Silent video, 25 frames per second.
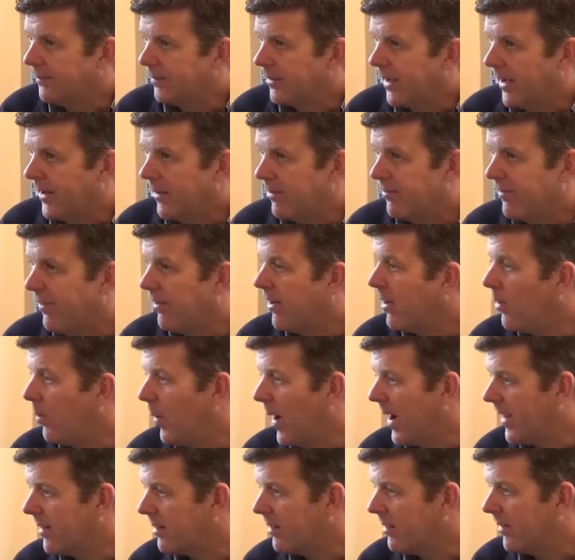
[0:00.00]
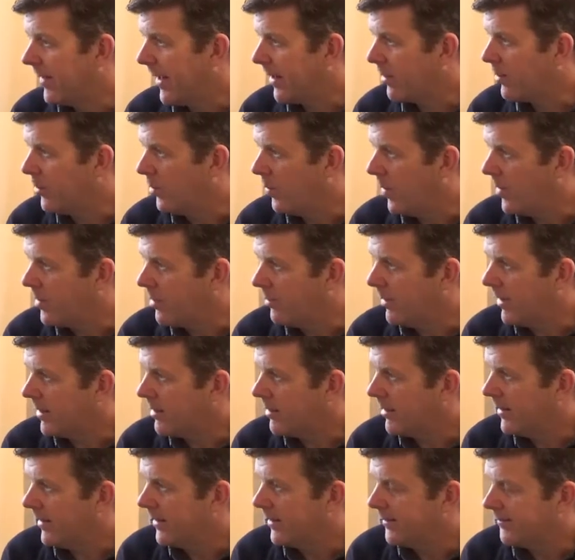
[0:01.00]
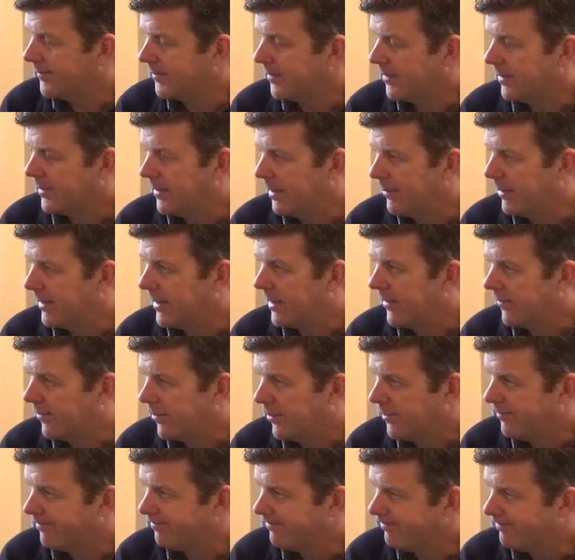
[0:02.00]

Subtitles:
and it's very wet, that's always a bit different.